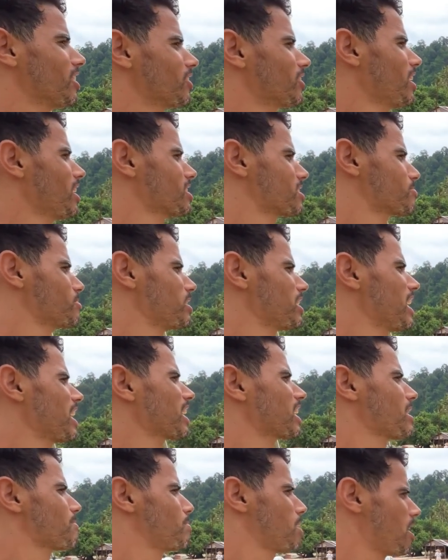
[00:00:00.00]
for like
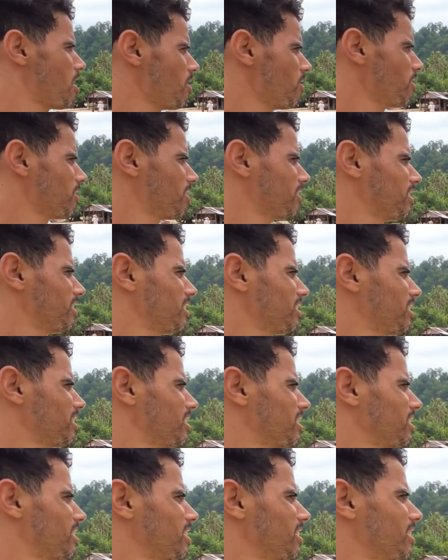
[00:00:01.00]
Minangkabau.
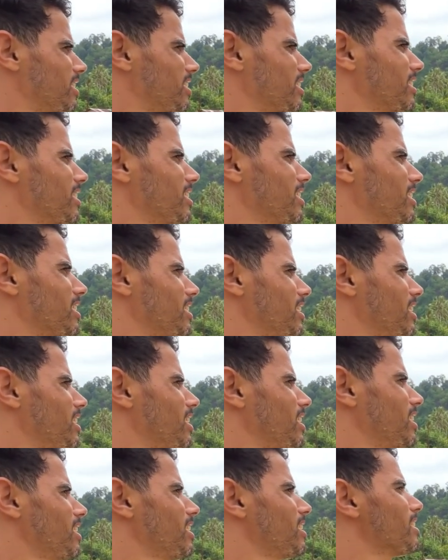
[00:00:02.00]

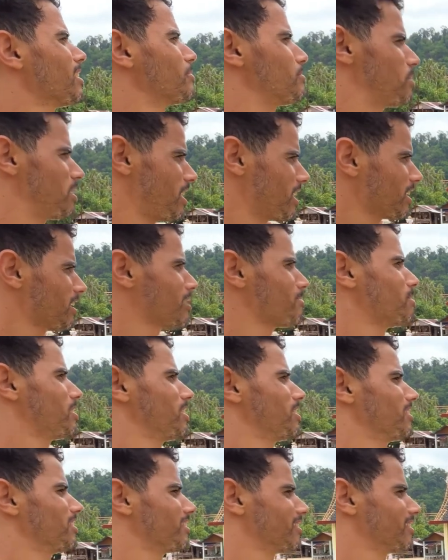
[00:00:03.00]
Minangkabau. Minangkabau.